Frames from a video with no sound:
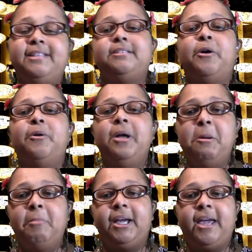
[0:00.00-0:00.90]
so
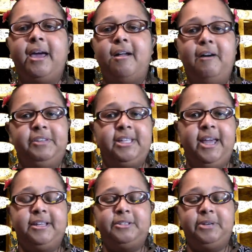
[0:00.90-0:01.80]
my cat obviously
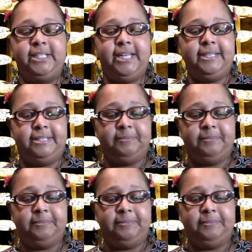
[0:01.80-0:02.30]
has great taste.